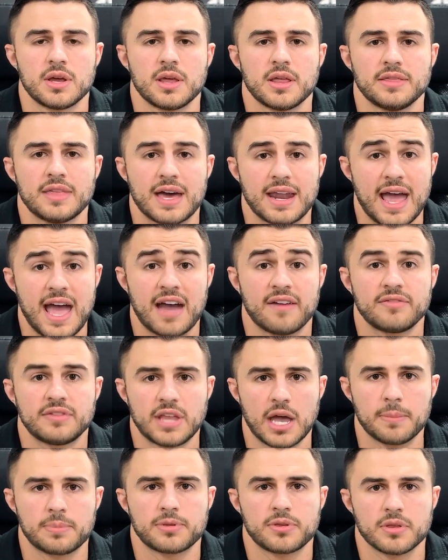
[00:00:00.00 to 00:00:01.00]
that have
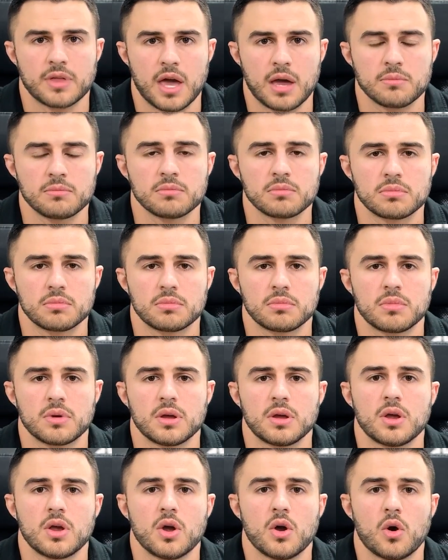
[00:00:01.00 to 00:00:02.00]
depth to them.
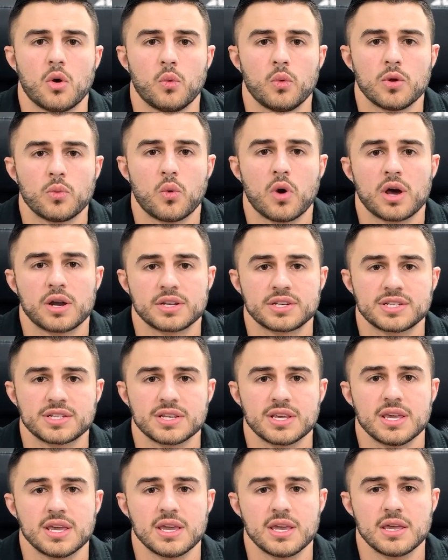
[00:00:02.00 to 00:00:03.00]
We want to
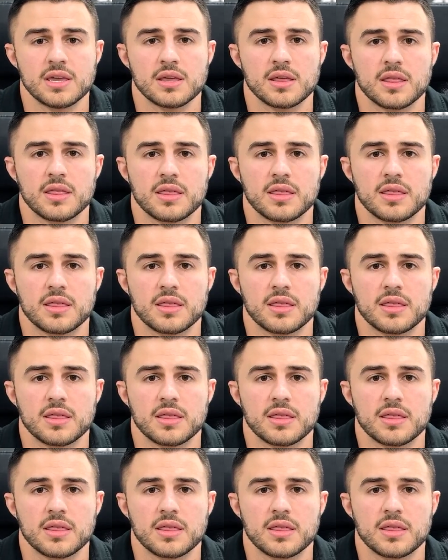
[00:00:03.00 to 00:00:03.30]
see